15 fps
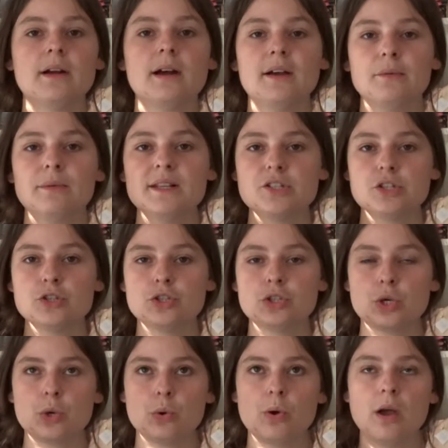I listened
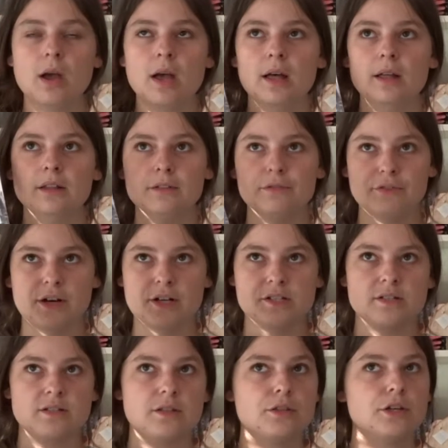to the
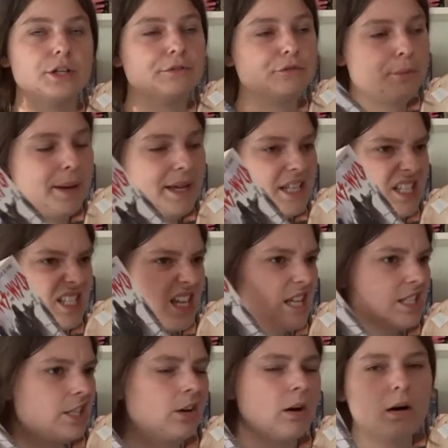first 34 pages
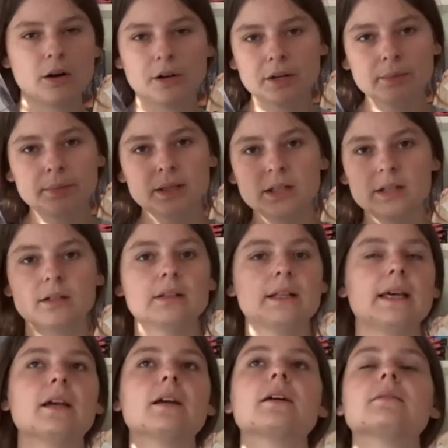as an
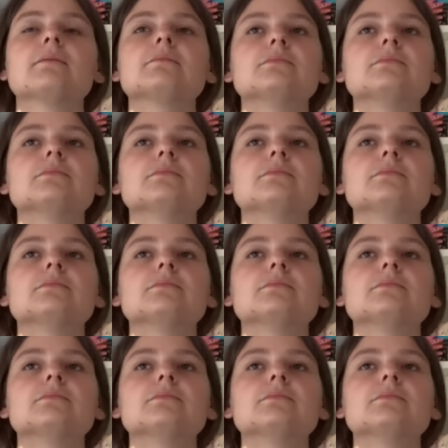audiobook